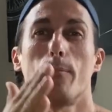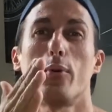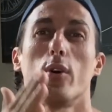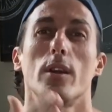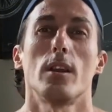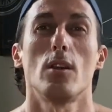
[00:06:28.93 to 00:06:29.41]

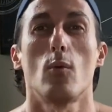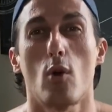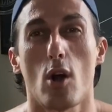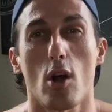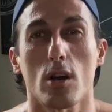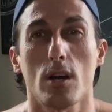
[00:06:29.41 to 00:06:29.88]
Put into
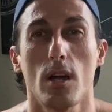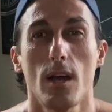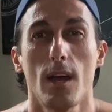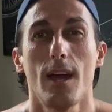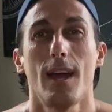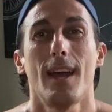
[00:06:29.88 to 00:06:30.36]
work.
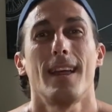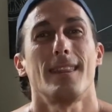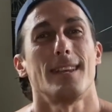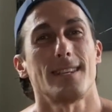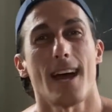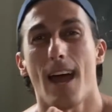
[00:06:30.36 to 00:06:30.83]

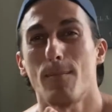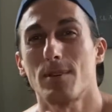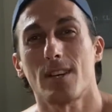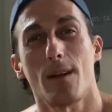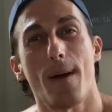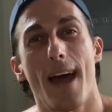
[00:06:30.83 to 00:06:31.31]
The time is
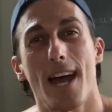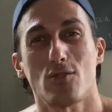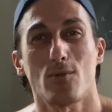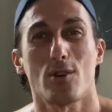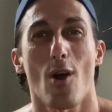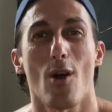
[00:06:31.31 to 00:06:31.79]
going to pass
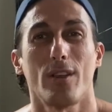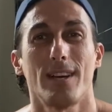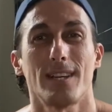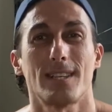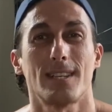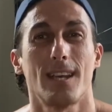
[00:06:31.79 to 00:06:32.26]

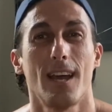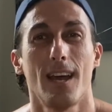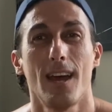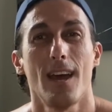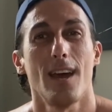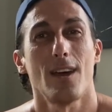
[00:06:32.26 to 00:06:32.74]
regardless.
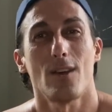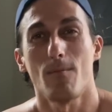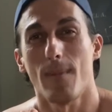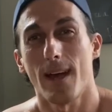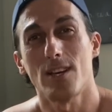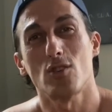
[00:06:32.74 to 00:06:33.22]
You
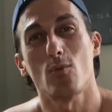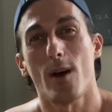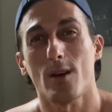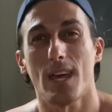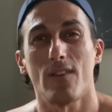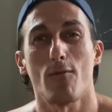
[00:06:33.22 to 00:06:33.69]
may as
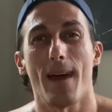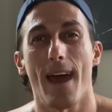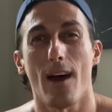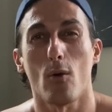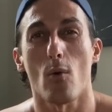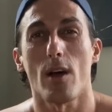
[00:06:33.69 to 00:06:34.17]
well give them
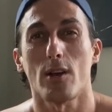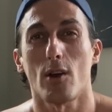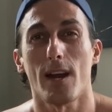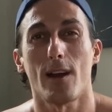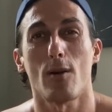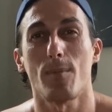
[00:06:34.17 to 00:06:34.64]
hell while you're
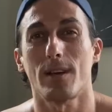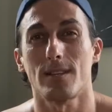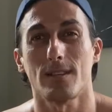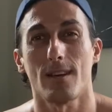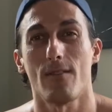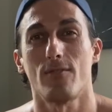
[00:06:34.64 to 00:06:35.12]
here because
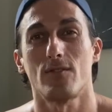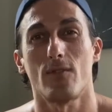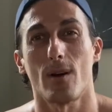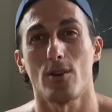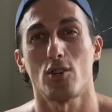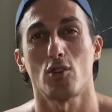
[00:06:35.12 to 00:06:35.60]
life is
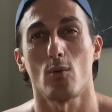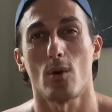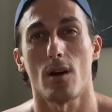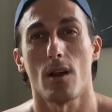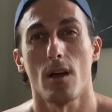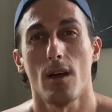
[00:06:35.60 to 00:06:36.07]
very
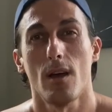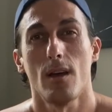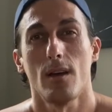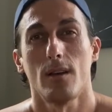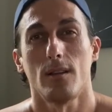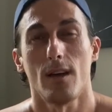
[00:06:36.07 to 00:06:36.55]
short.
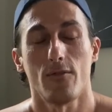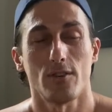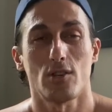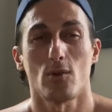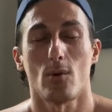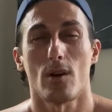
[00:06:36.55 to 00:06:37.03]
Life is
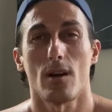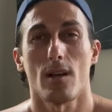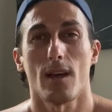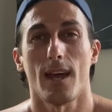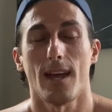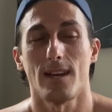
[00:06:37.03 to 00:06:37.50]
short,
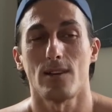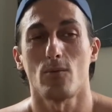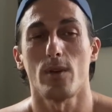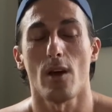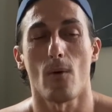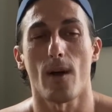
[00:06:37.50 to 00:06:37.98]
and
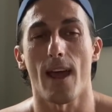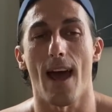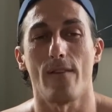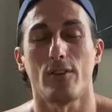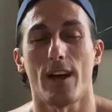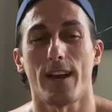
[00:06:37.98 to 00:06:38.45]
we already
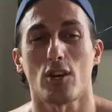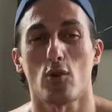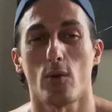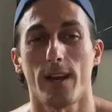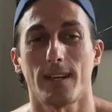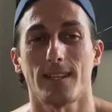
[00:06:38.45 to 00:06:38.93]
have a lot of
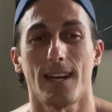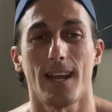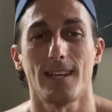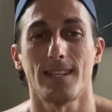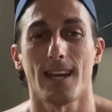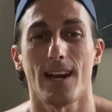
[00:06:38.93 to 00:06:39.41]
critics and
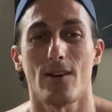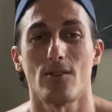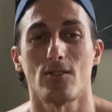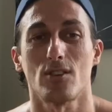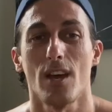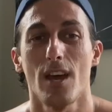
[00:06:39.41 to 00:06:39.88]

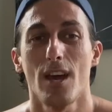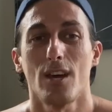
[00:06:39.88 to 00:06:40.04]
naysayers.